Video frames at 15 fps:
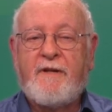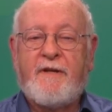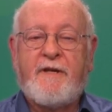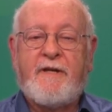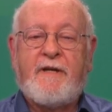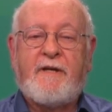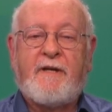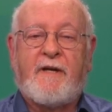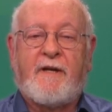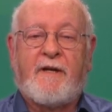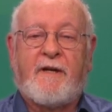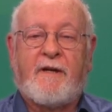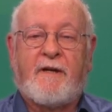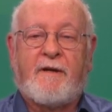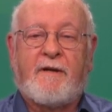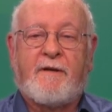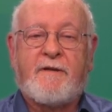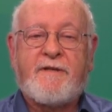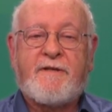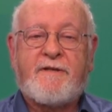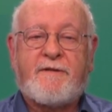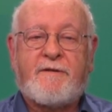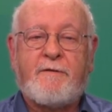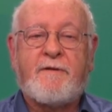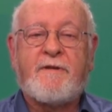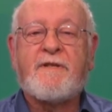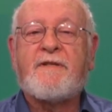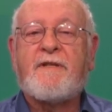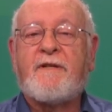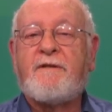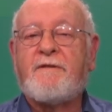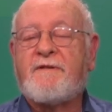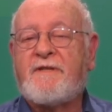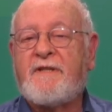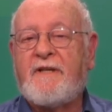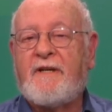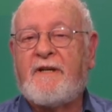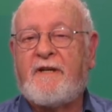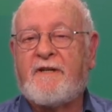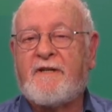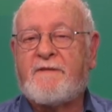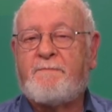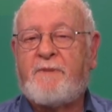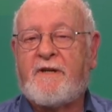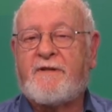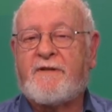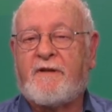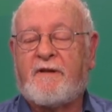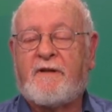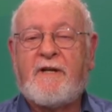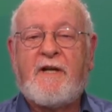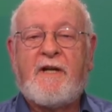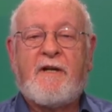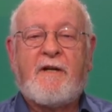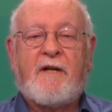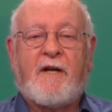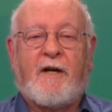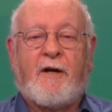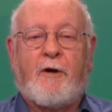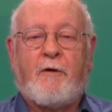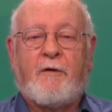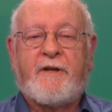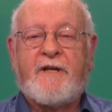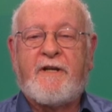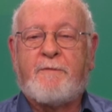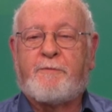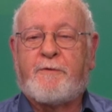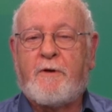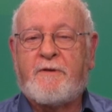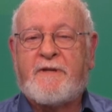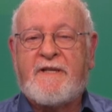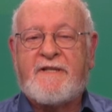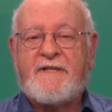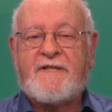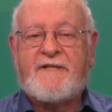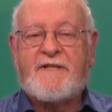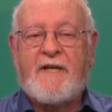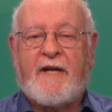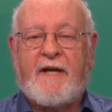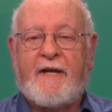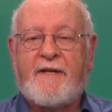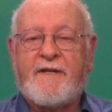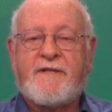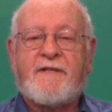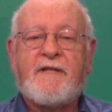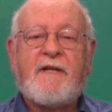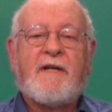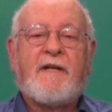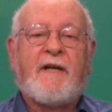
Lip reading: The students that you see in this picture holding the protest signs,